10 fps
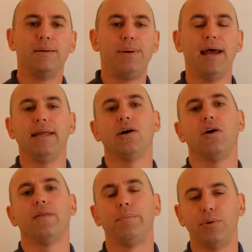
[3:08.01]
Depending
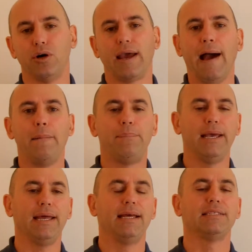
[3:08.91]
on the book, how
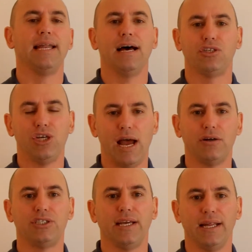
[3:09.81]
big it is and how
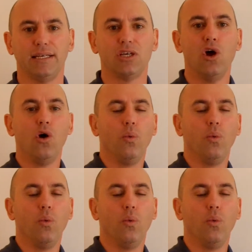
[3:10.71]
challenging it is,